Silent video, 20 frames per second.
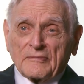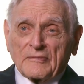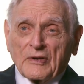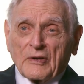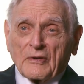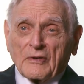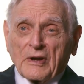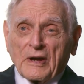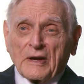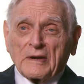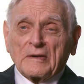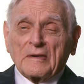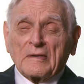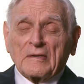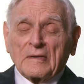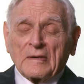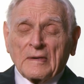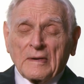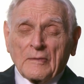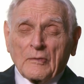Okay?
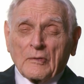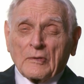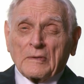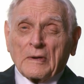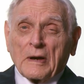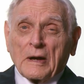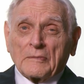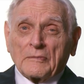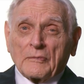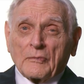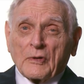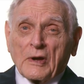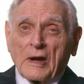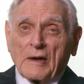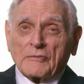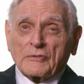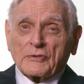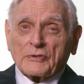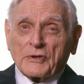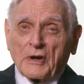We haven't